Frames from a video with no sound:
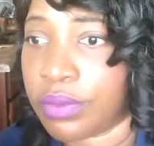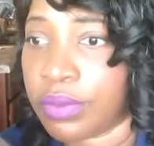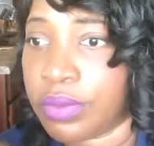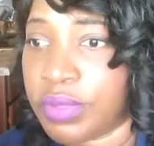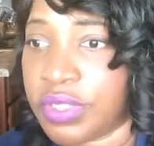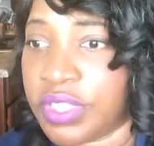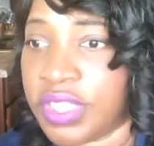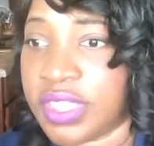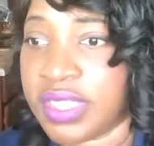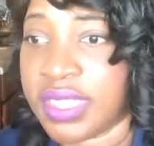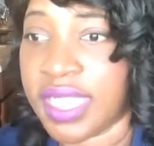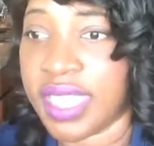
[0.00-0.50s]

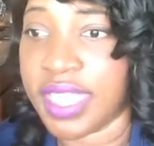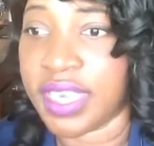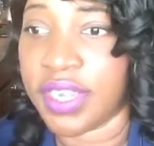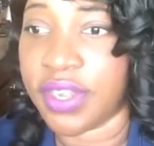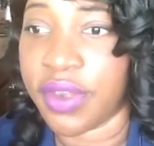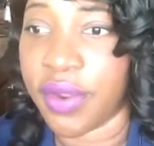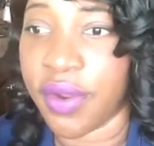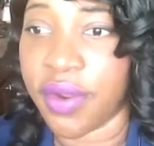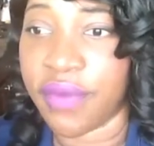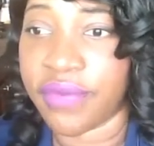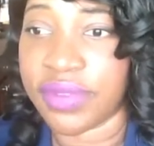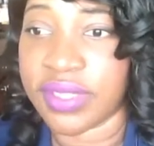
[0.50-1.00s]
She's getting
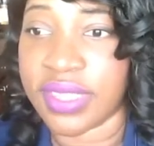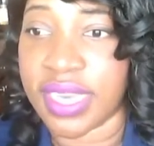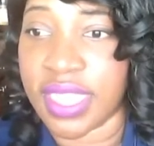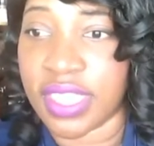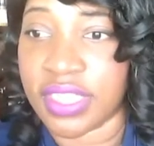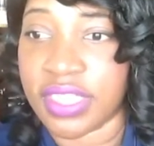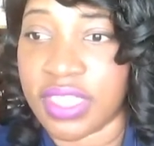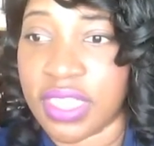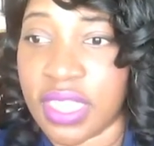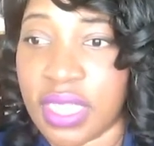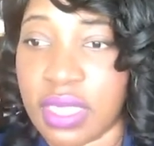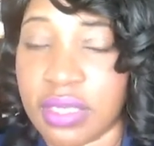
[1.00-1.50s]
nervous now.
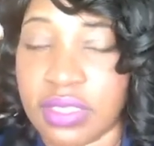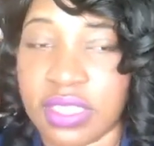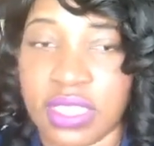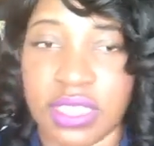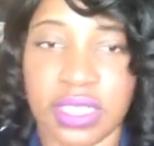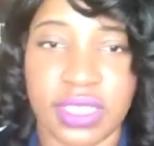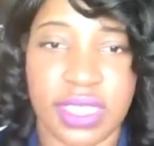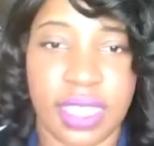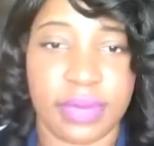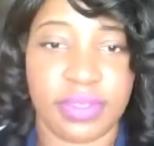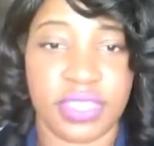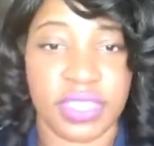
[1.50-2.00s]
She comes to
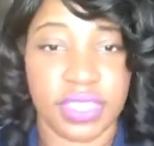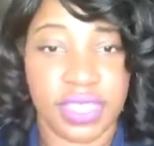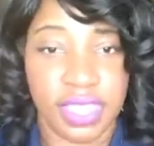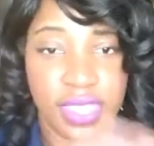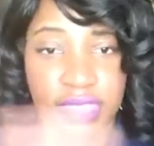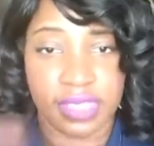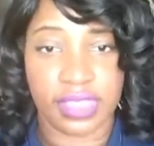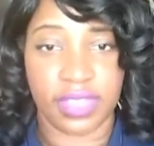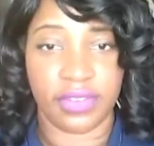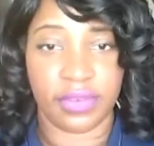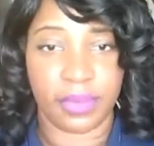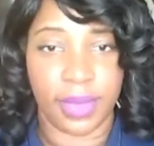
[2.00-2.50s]
the table. She
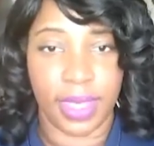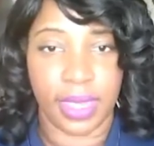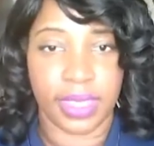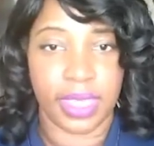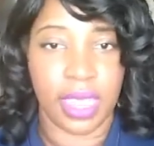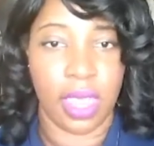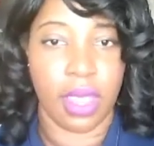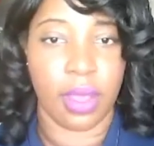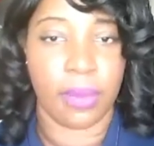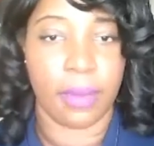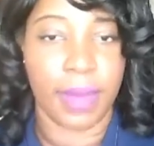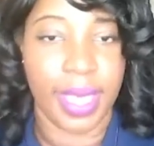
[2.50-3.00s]
tells everybody,
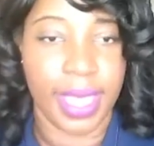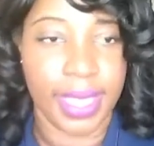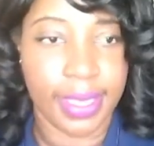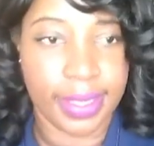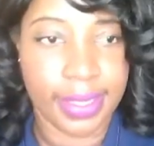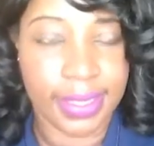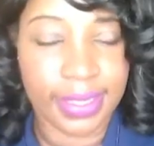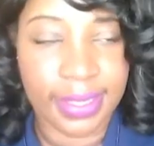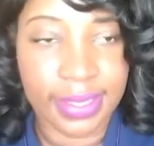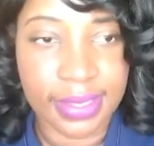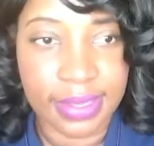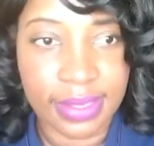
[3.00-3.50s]
y'all,
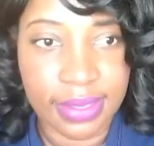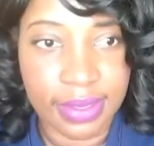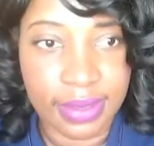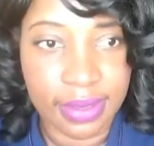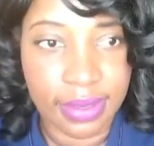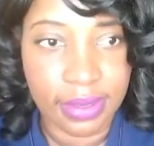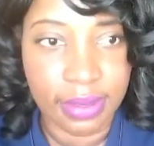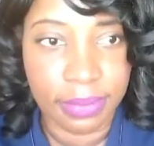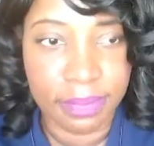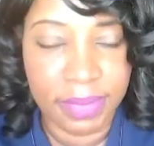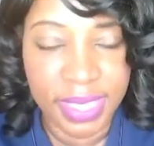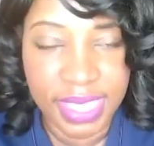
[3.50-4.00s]
Micah is
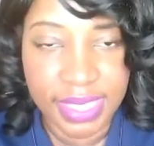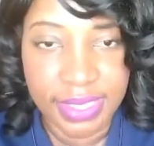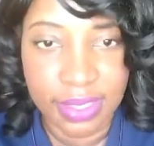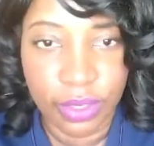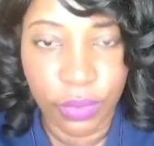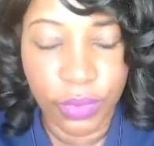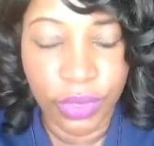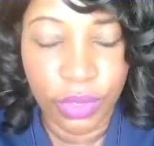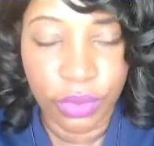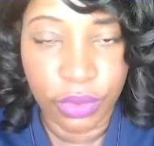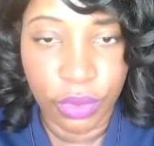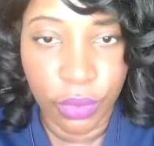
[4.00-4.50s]

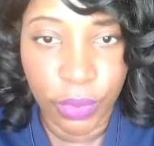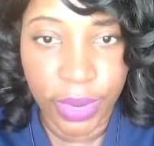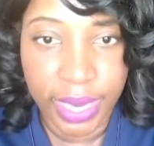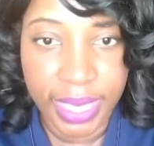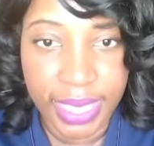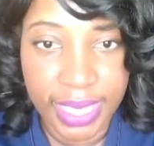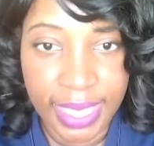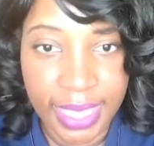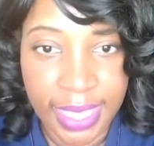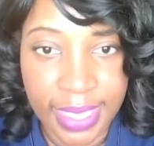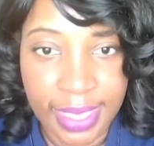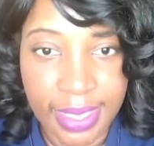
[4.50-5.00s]
missing. We don't know where
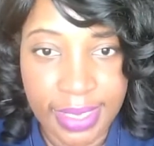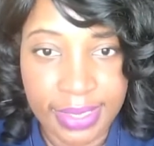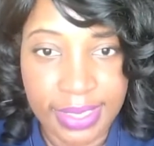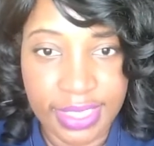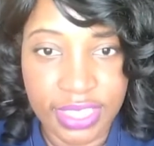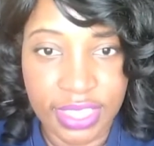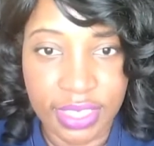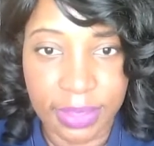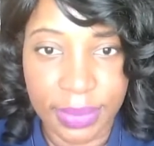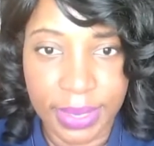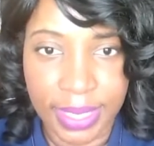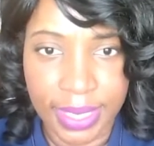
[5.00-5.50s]
he is. He
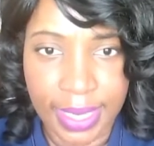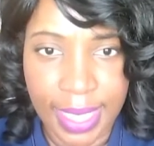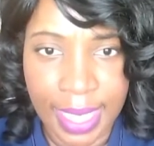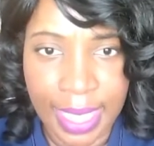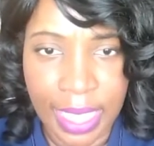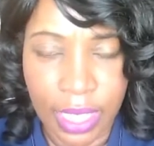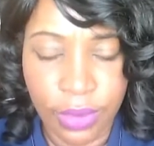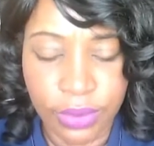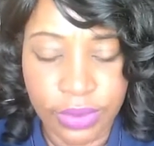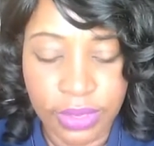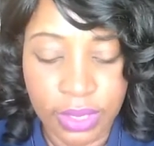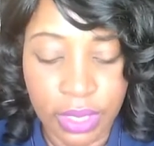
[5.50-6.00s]
should have been here
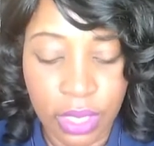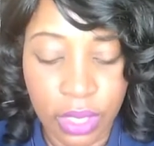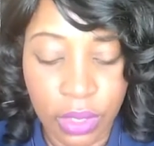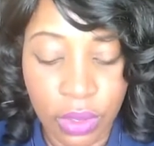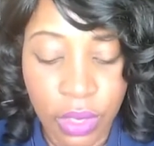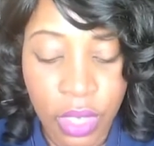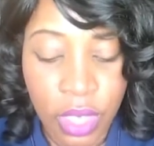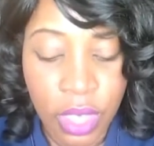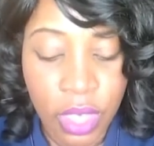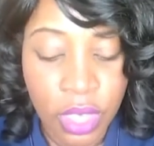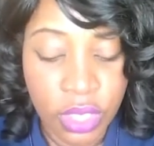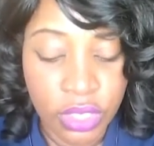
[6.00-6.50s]
hours
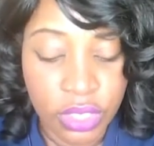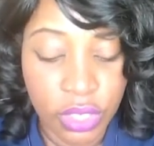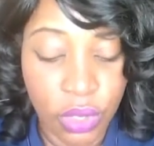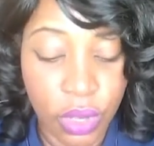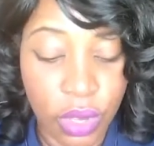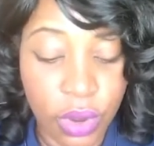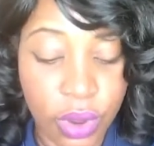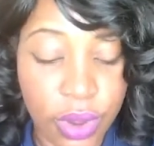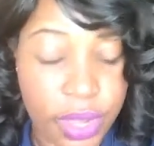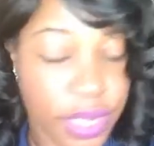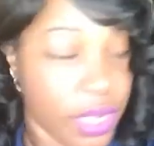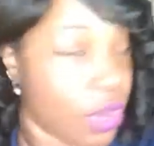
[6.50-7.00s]
ago. So
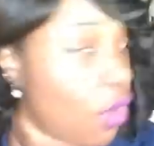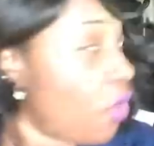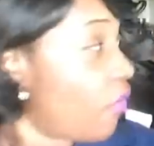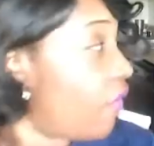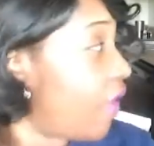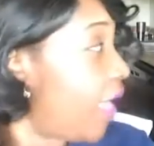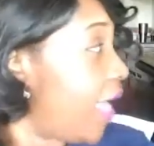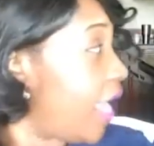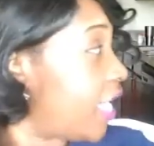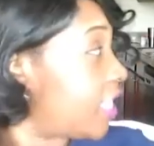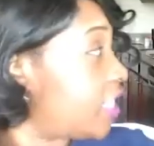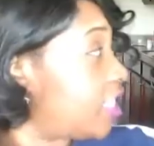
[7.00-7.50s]
her and
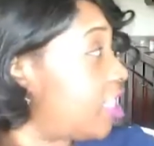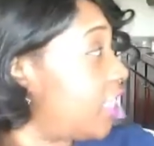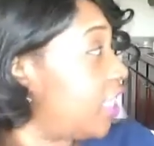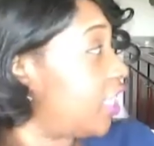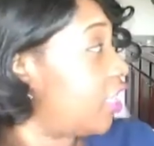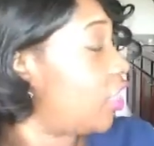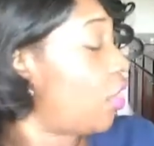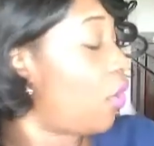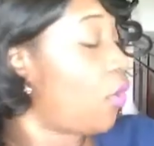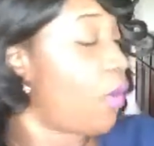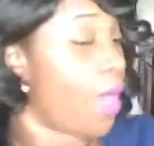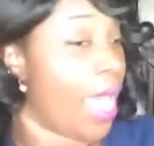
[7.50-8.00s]
Nova actually
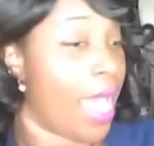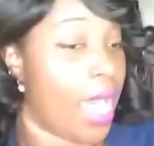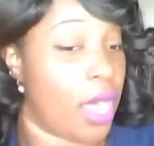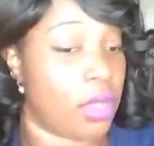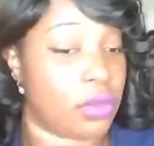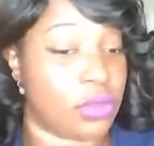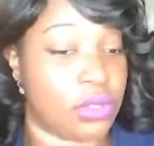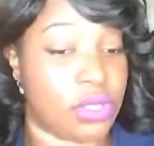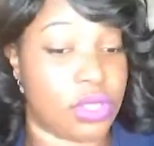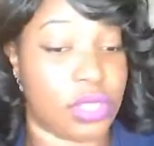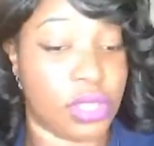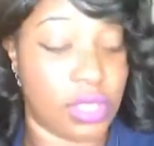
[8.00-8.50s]
go
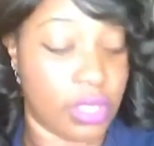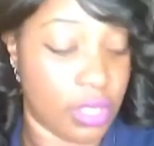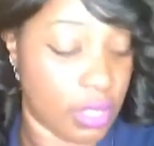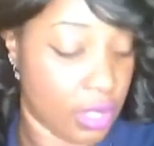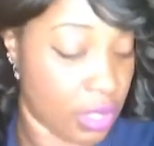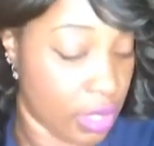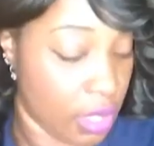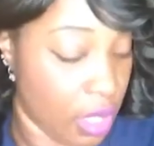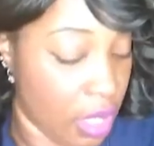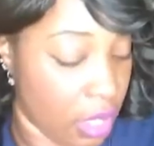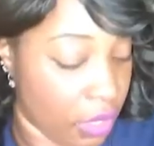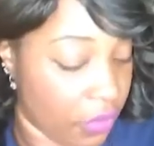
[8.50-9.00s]
out to
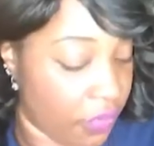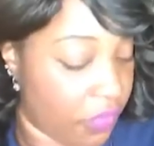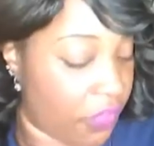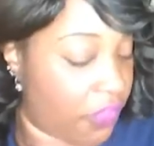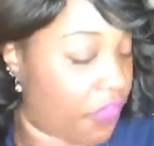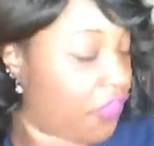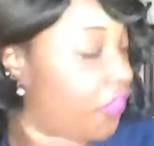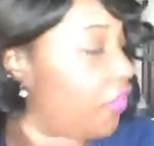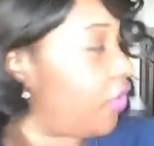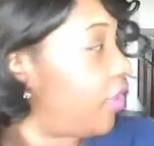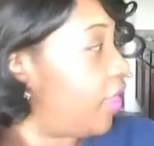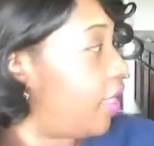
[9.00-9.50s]
look
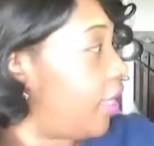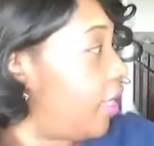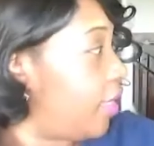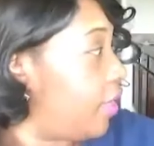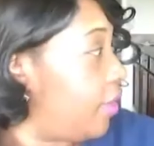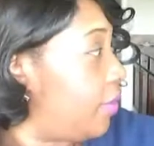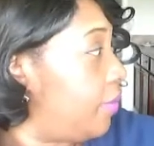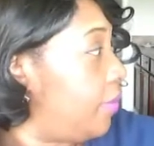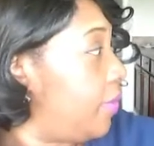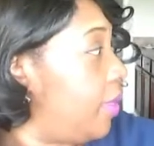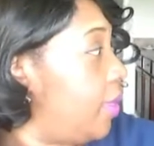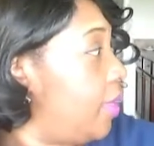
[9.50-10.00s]
for
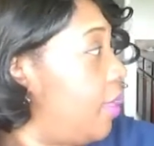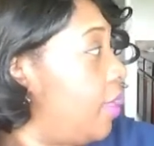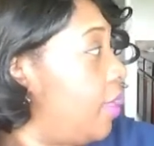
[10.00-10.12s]
him,